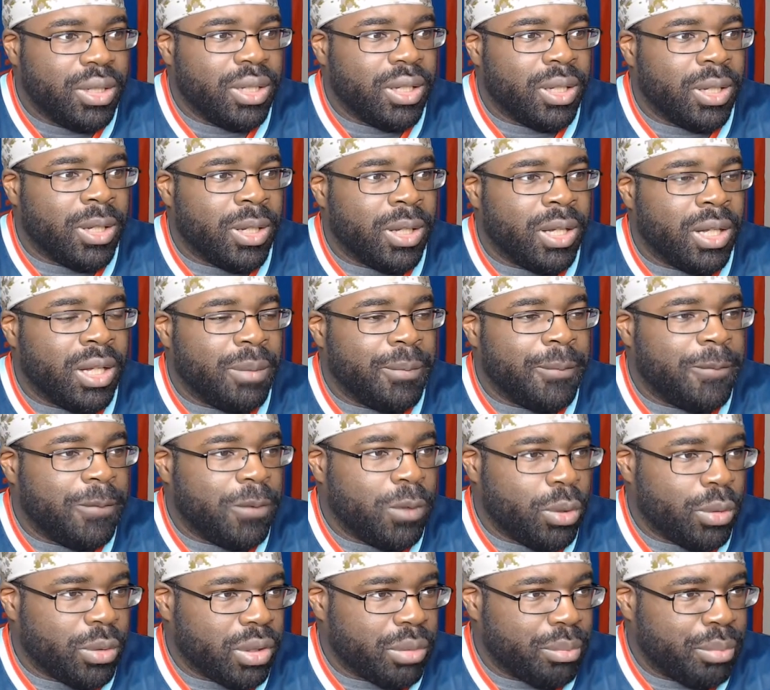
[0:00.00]

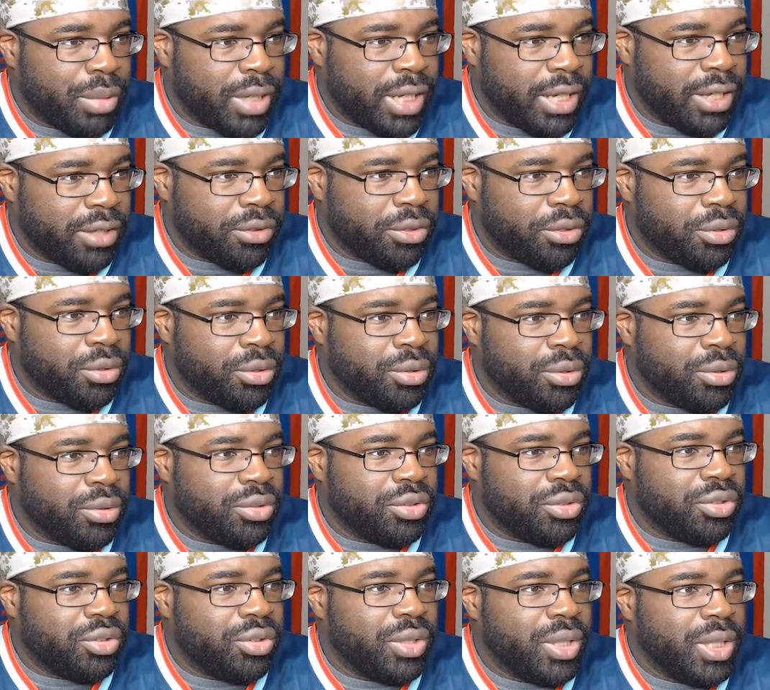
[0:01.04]
Florida
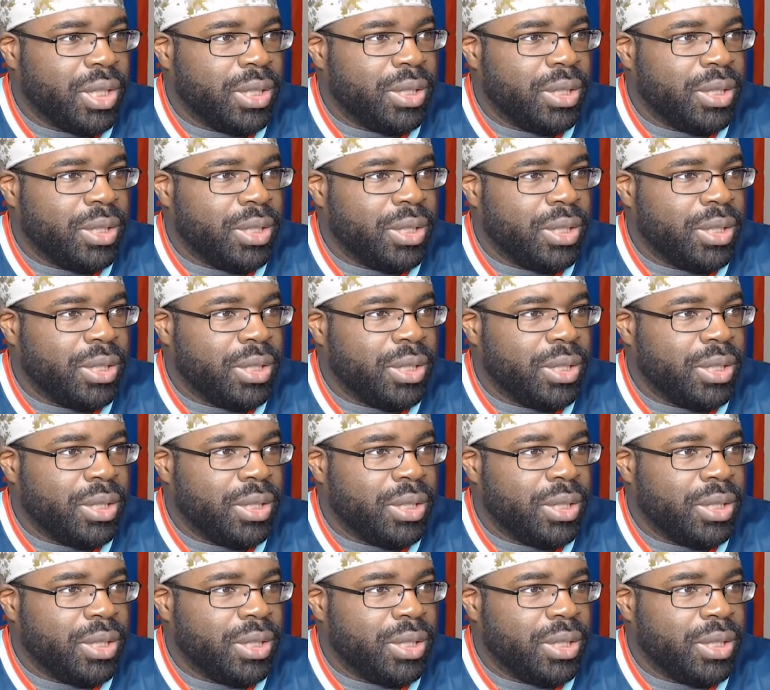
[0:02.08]
Panthers,